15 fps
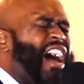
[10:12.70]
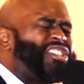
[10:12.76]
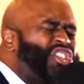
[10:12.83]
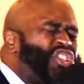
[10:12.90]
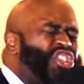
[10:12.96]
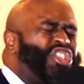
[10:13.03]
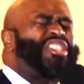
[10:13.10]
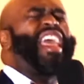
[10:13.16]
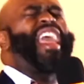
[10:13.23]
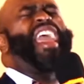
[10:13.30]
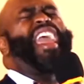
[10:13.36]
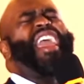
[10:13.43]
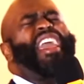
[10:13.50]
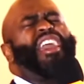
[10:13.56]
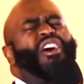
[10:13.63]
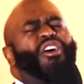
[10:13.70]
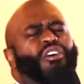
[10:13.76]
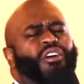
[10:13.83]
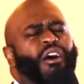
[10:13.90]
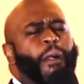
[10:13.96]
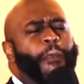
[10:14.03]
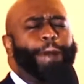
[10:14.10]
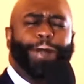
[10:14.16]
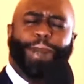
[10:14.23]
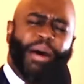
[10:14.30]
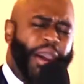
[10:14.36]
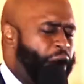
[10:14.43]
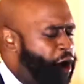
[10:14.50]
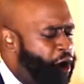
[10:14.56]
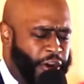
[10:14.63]
God still
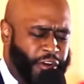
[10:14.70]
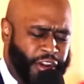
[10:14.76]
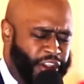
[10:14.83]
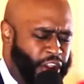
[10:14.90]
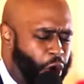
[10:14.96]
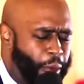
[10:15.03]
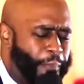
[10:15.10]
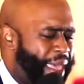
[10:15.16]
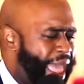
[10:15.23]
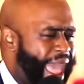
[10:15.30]
burn your